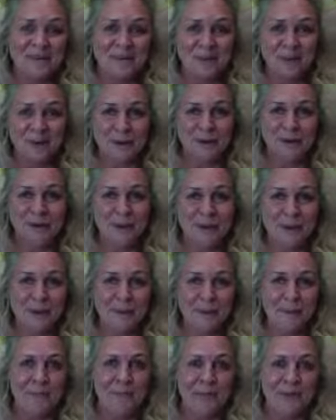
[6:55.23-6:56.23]
a
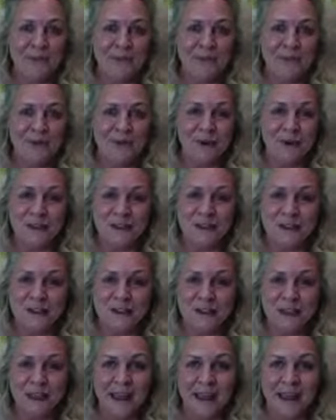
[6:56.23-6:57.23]
beautiful metaphor to
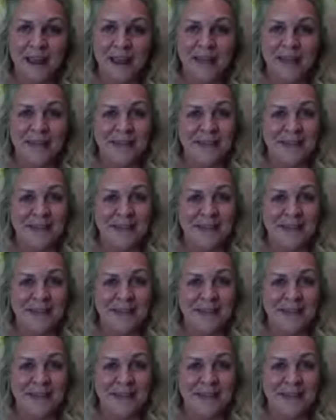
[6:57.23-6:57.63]
look at.